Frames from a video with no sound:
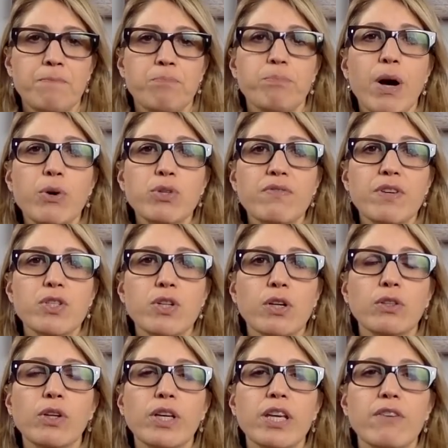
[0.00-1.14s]
most of us are
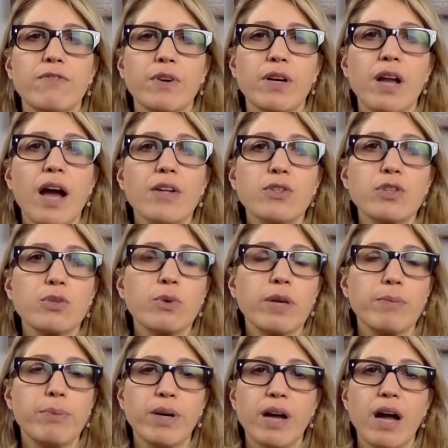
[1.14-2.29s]
looking for not just what we
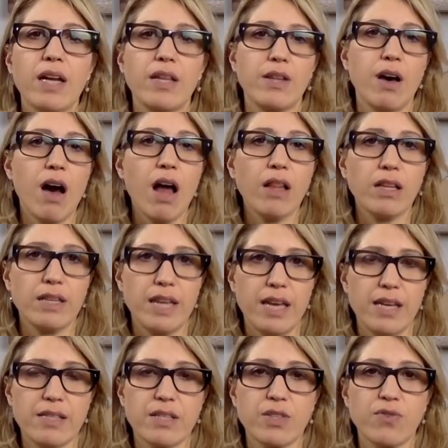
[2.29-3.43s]
put on in the
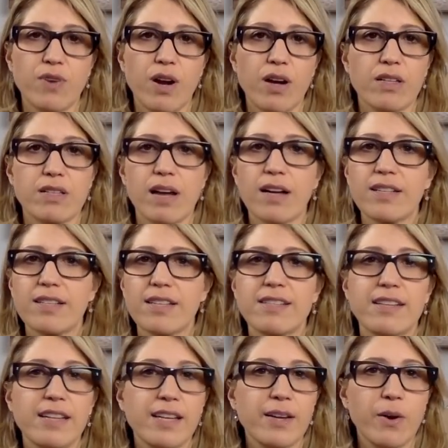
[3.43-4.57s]
holidays as far as
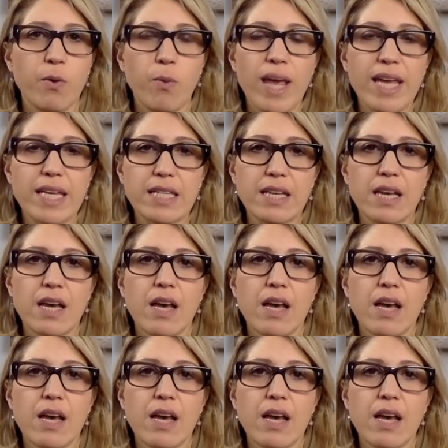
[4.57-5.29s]
toxicity or weight,